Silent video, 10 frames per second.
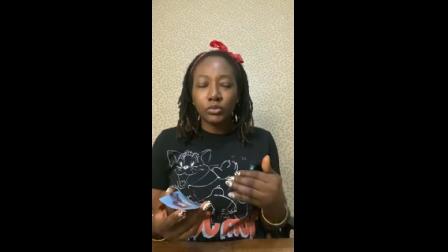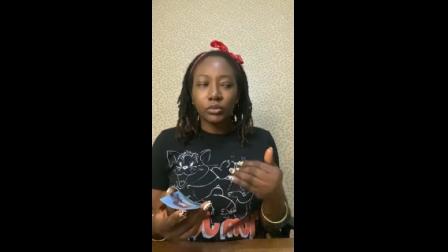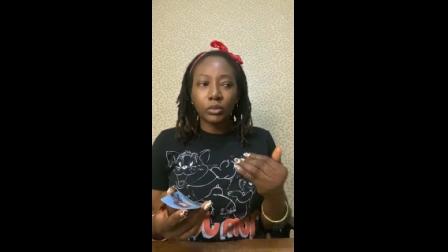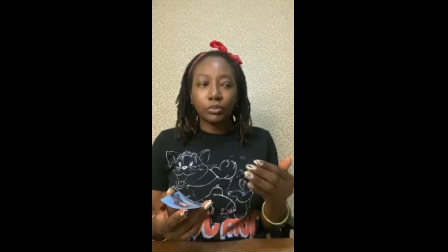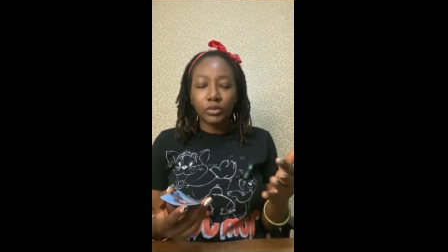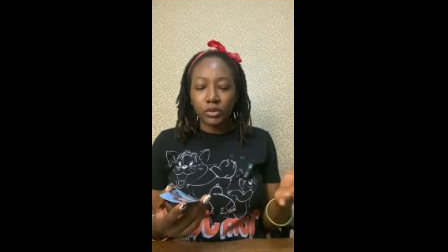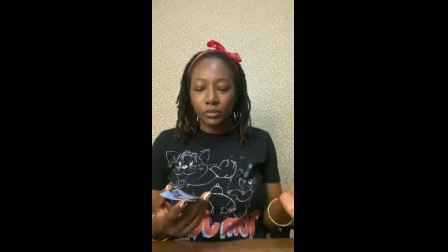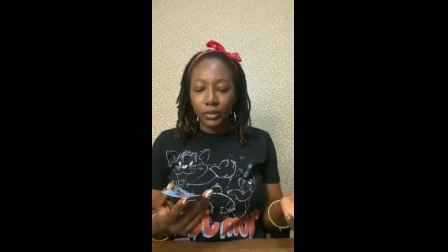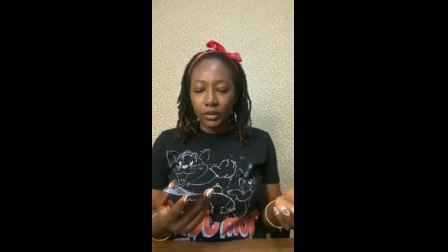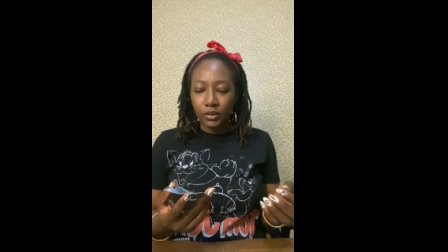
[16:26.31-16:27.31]
will be put to
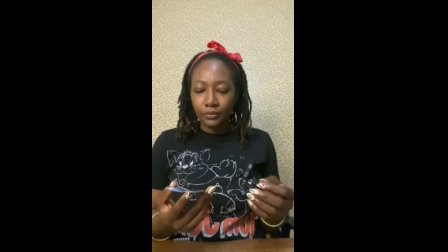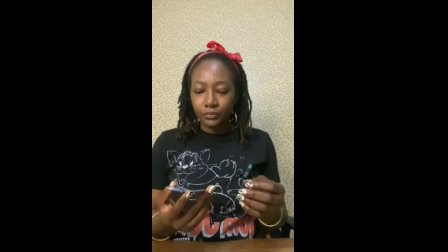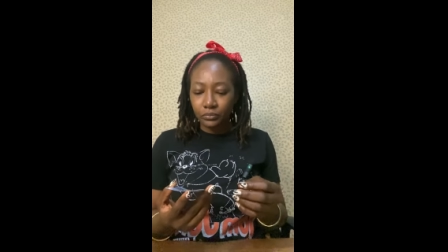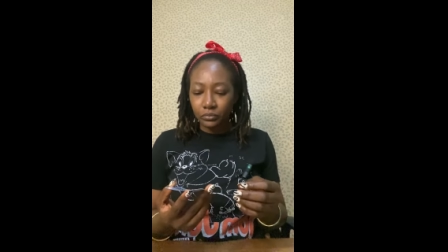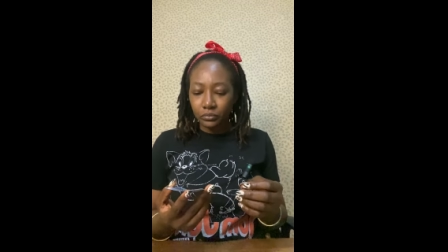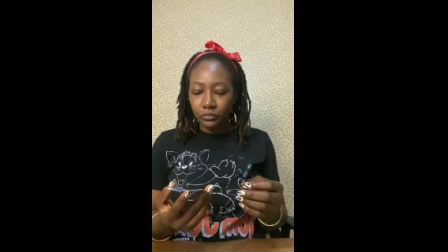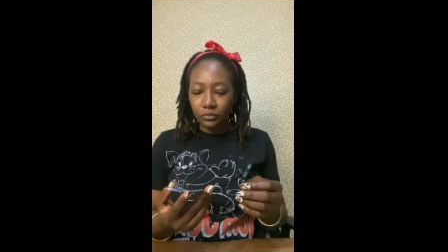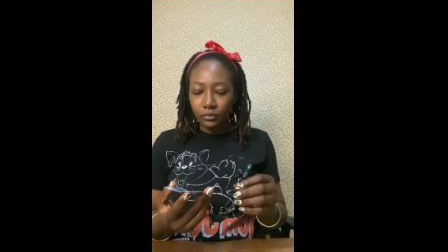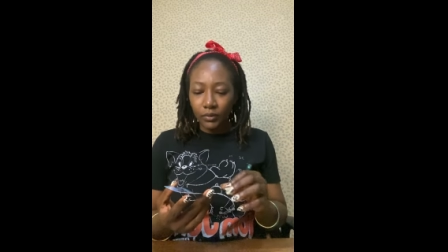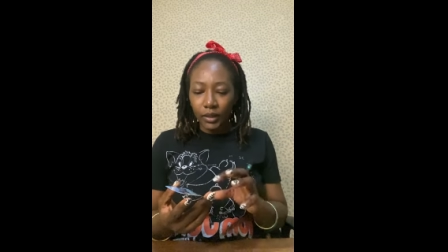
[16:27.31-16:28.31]
bed.
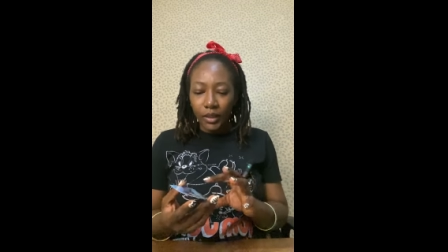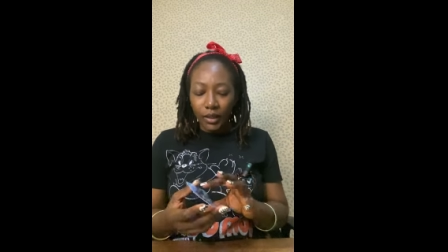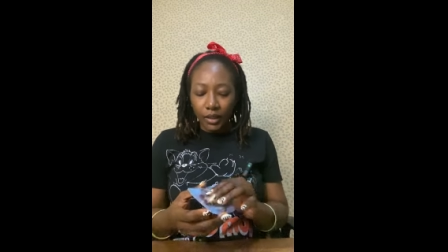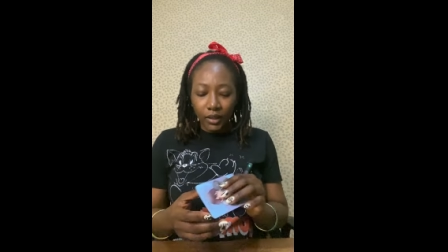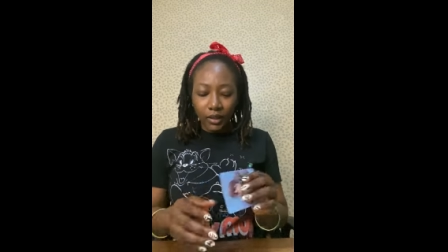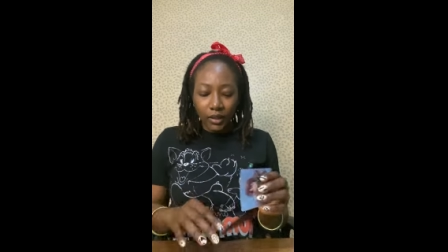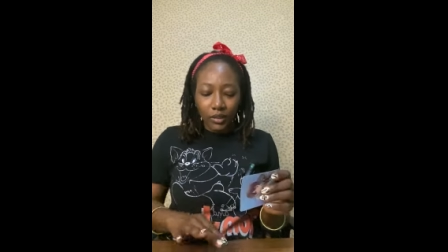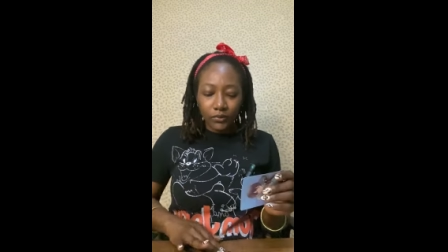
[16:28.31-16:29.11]
Again,